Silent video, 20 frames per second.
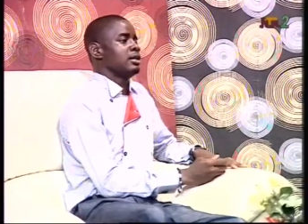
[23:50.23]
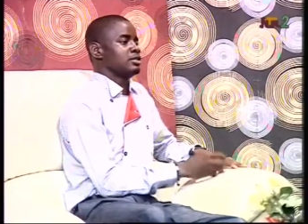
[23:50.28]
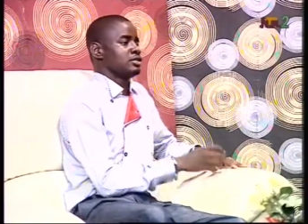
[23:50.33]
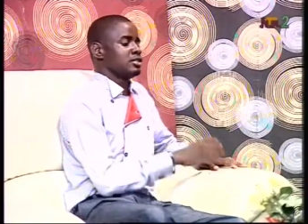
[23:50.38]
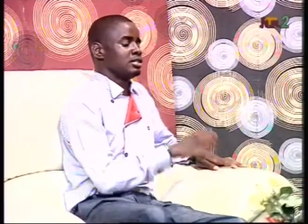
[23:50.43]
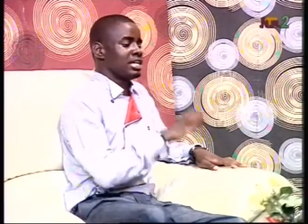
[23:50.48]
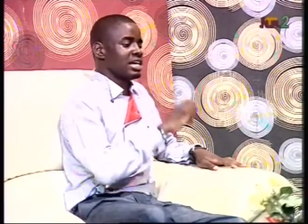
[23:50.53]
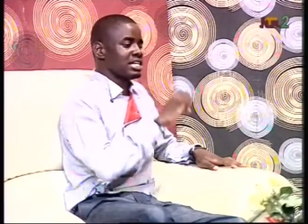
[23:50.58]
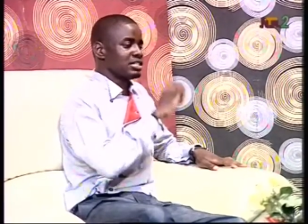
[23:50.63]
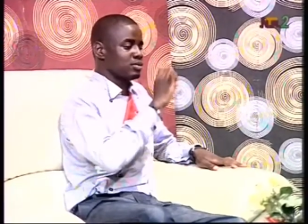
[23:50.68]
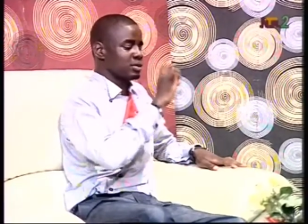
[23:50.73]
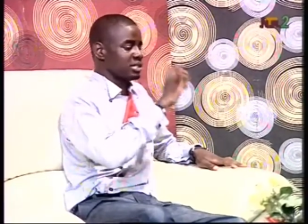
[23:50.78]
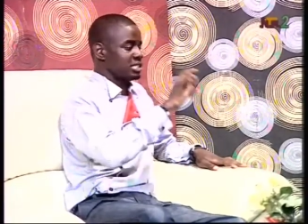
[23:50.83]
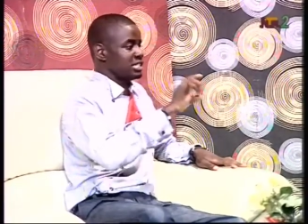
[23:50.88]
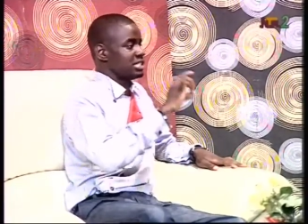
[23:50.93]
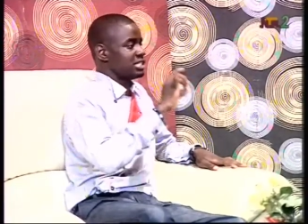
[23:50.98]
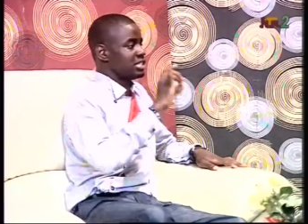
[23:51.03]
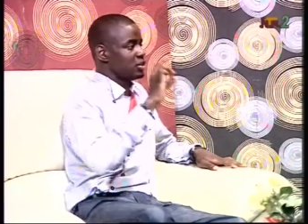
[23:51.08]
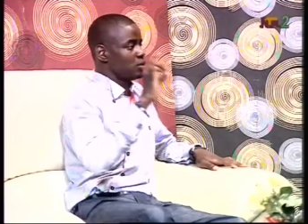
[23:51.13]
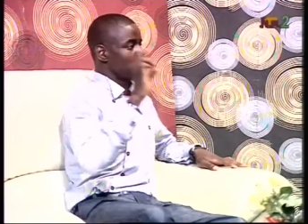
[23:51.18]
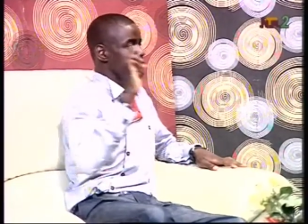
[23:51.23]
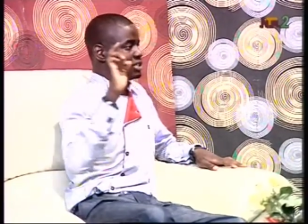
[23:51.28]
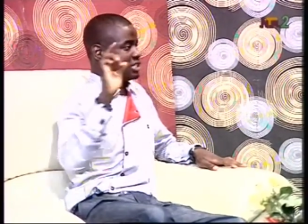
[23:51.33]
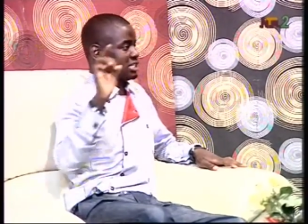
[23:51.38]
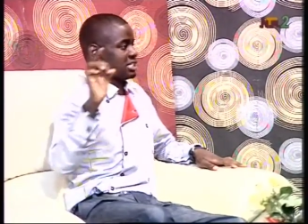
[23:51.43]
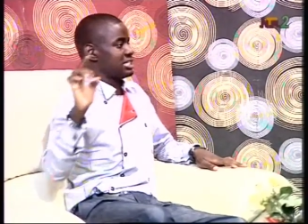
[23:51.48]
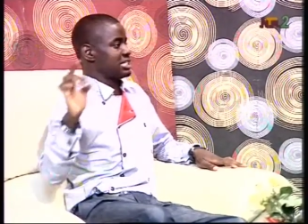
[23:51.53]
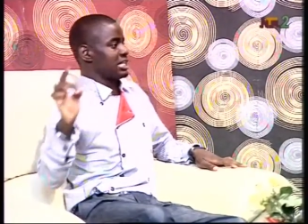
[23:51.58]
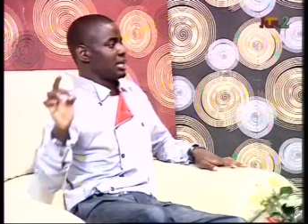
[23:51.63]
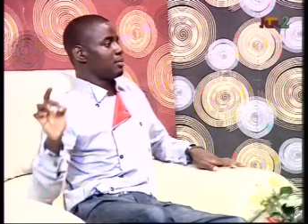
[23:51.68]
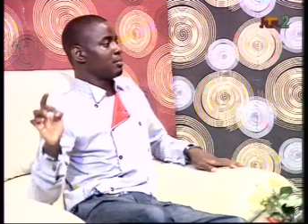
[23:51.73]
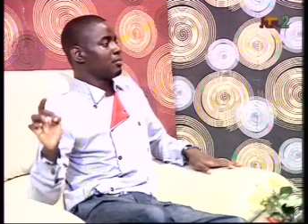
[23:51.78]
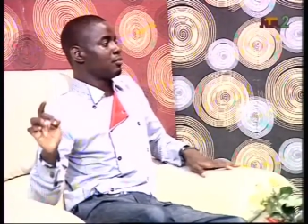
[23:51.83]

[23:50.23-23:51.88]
So that's what distinguishes them